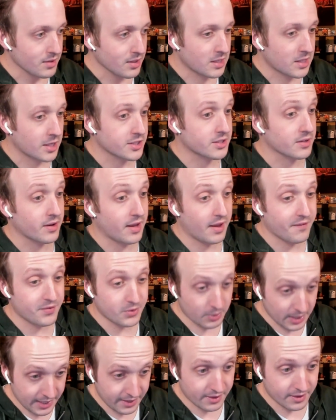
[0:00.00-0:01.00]
Because if
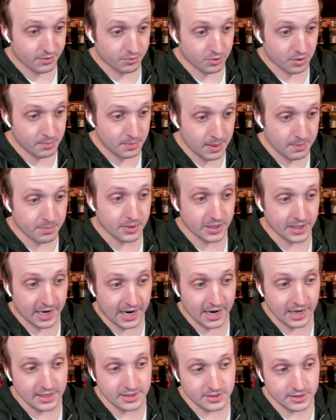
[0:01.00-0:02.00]
you remember,
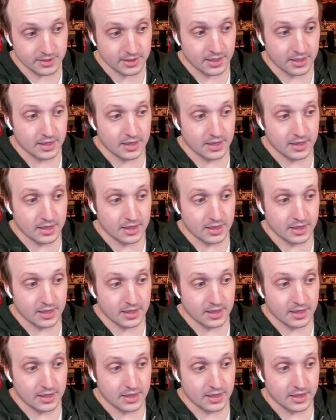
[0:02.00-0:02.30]
guys,